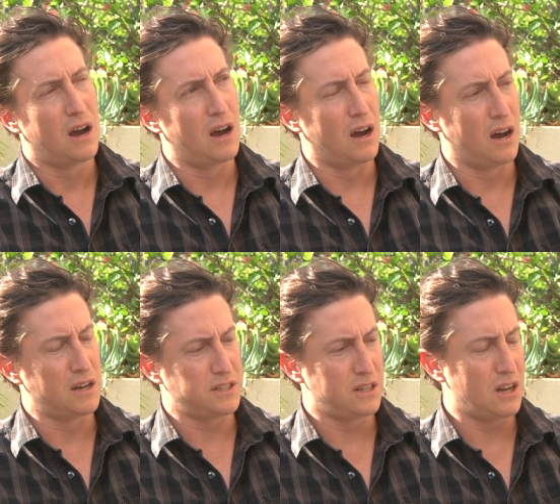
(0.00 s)
thing at that
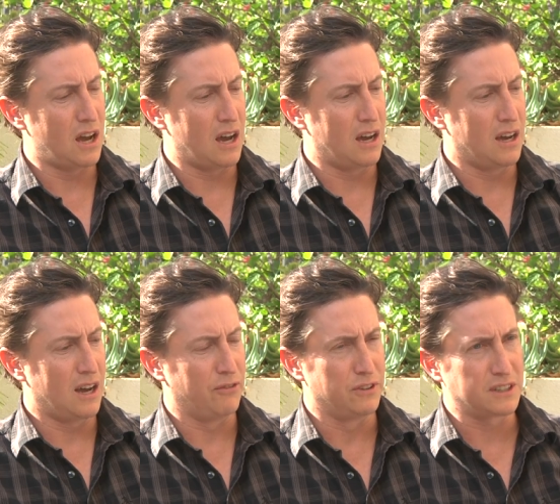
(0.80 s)
Austin, point to draw
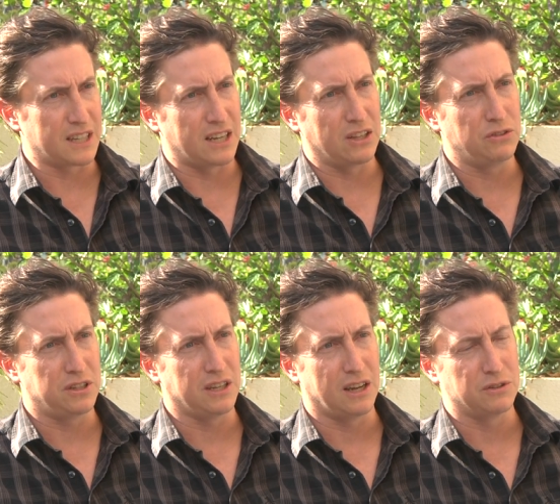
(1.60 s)
you? I flunked out of U
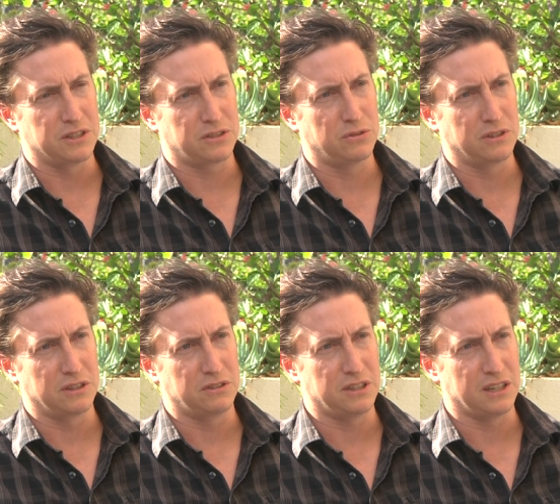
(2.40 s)
T. I was at school at
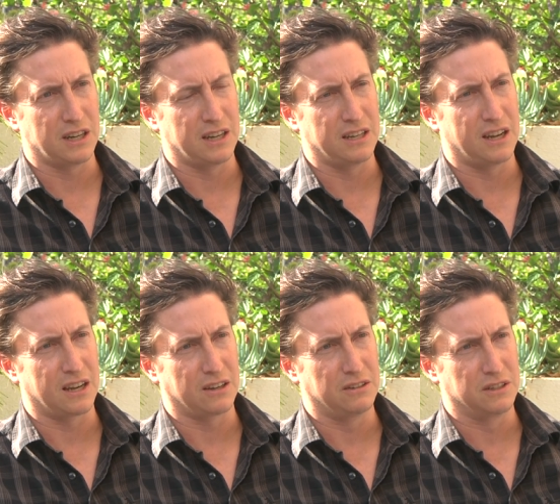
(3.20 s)
U T, and I did
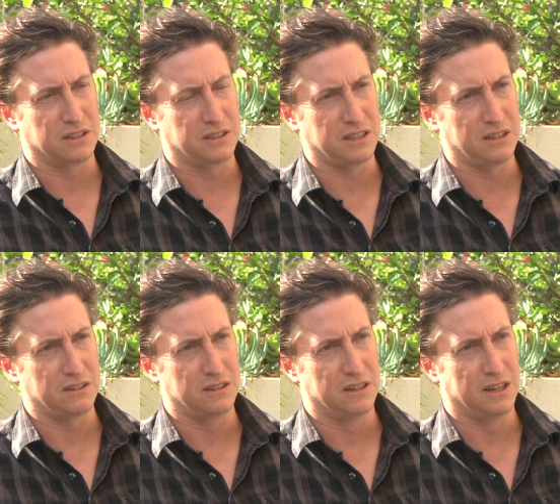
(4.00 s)
not exceed
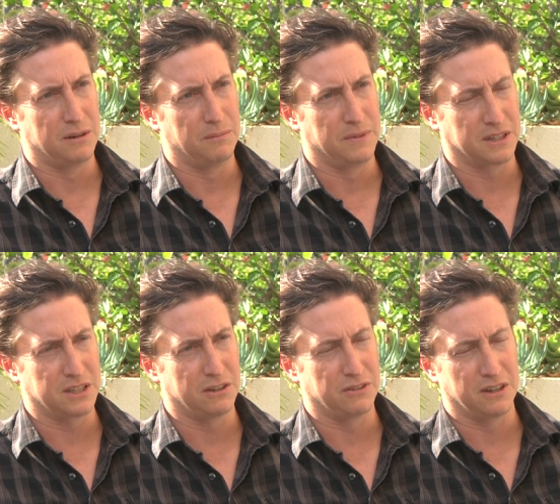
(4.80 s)
um,
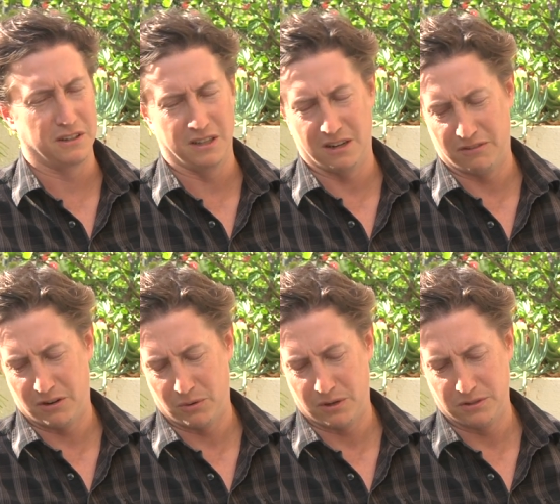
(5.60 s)
excel ver there
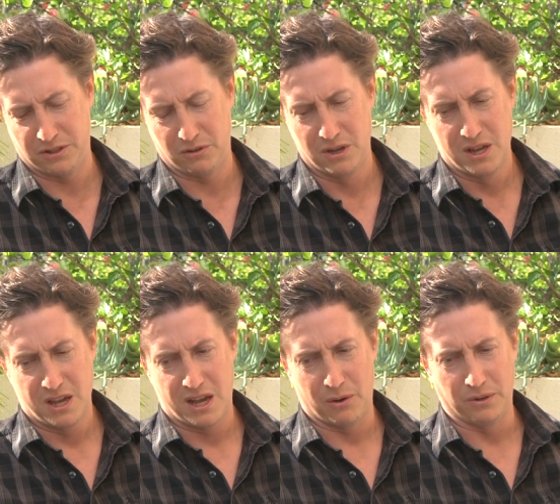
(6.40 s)
very well. So
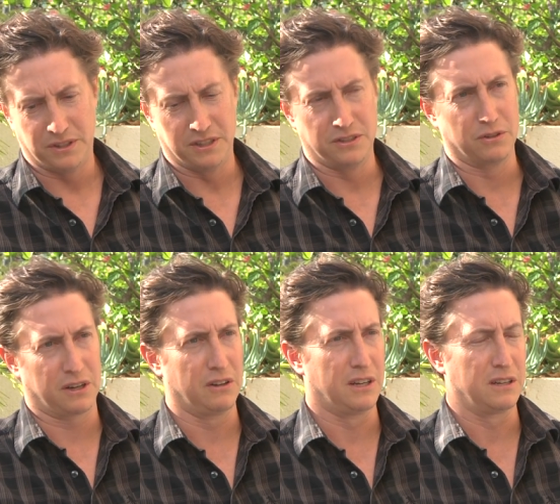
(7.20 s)
I went to this North
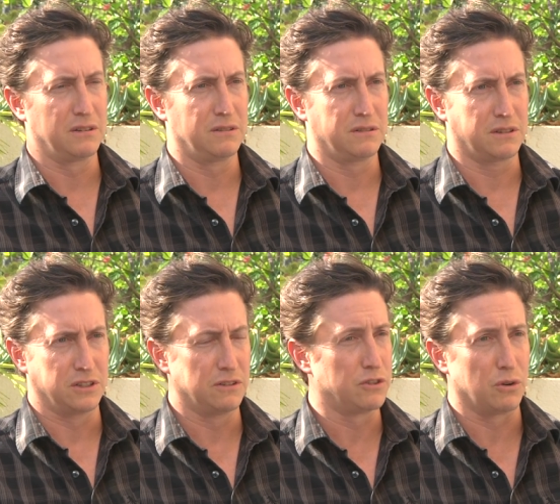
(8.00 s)
Carolina
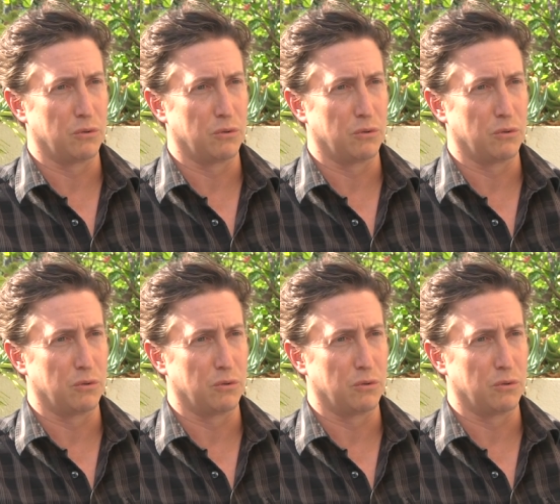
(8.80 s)
conservatory